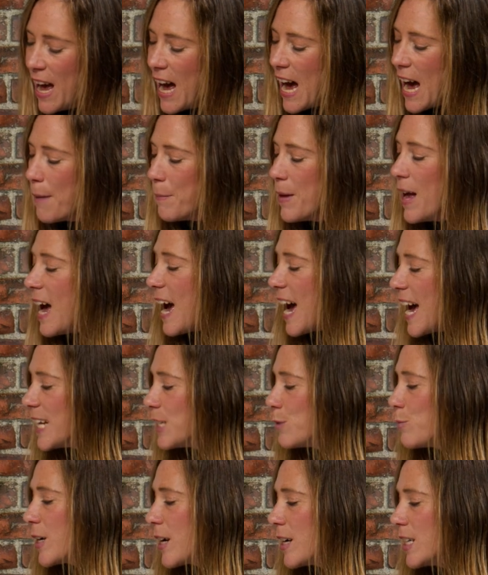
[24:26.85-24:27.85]

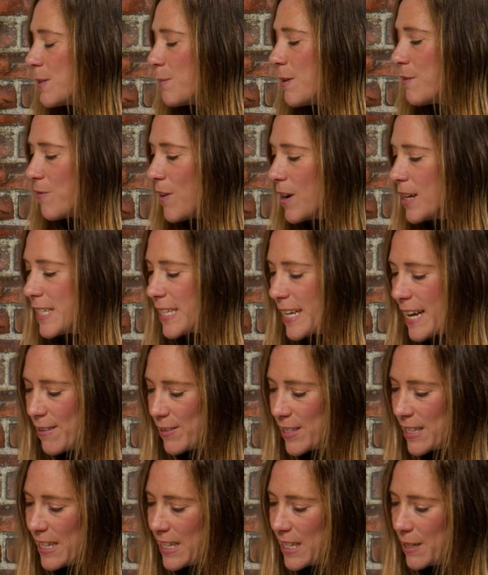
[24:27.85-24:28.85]
And we're going to be finding
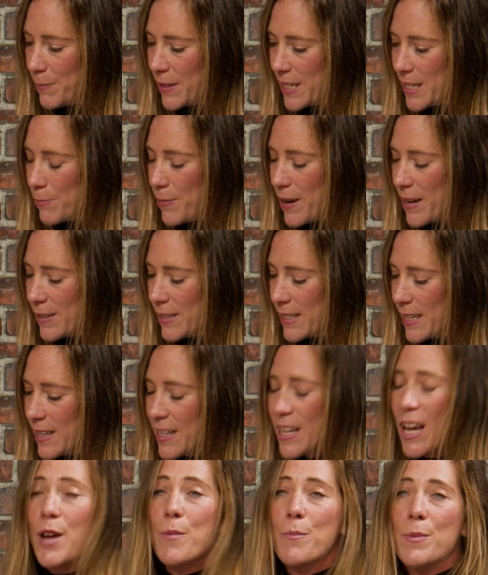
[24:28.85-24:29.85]
out a little bit about
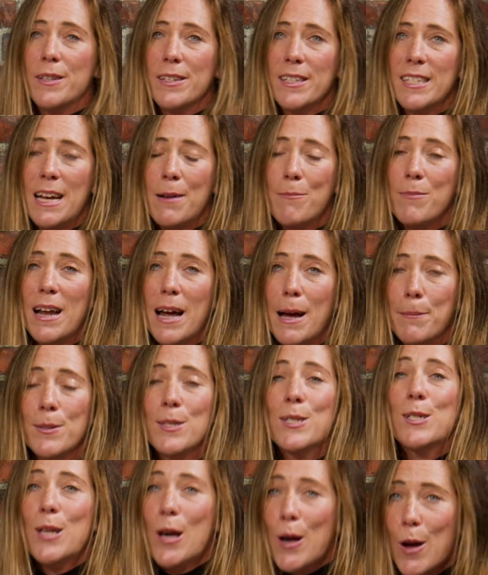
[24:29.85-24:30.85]
the Open STEM Labs.
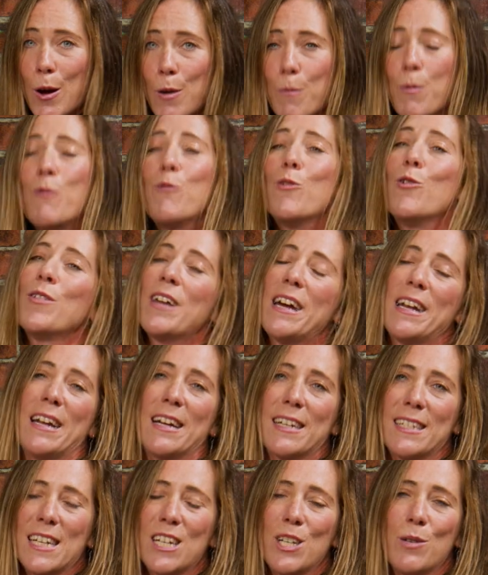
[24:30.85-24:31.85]
So before that
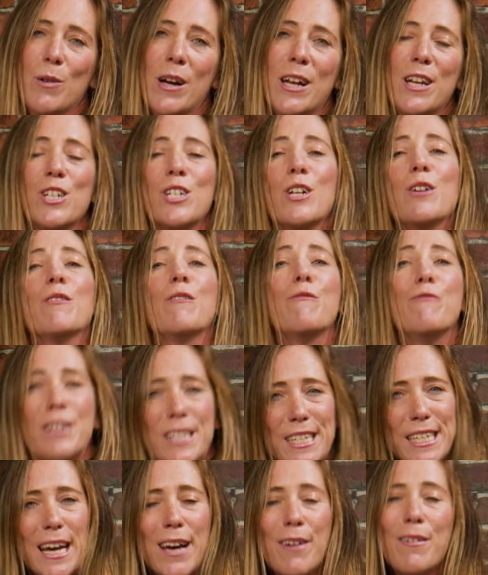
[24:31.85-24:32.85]
next session, we're going to show you a
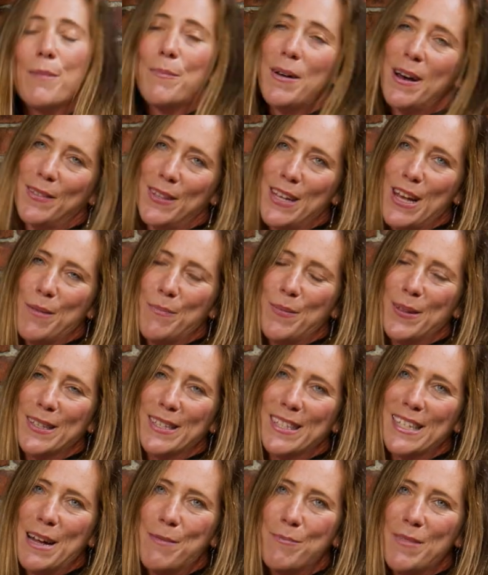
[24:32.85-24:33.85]
video about the Open
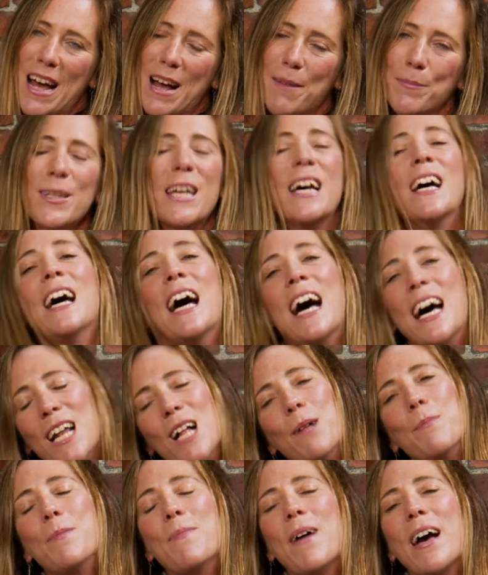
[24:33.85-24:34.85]
STEM Labs. And
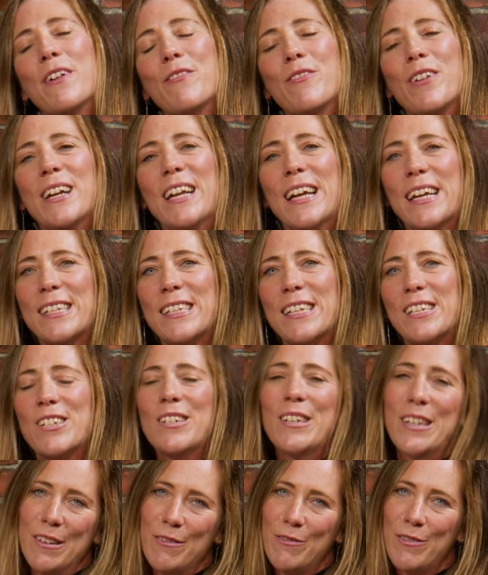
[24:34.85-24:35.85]
I'll be back for our next
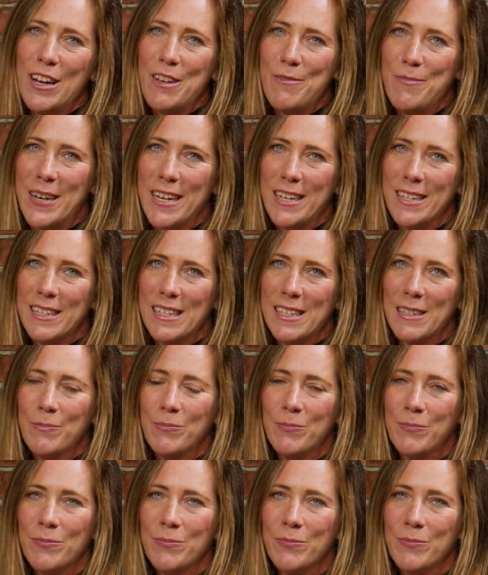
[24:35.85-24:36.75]
session in 5 minutes.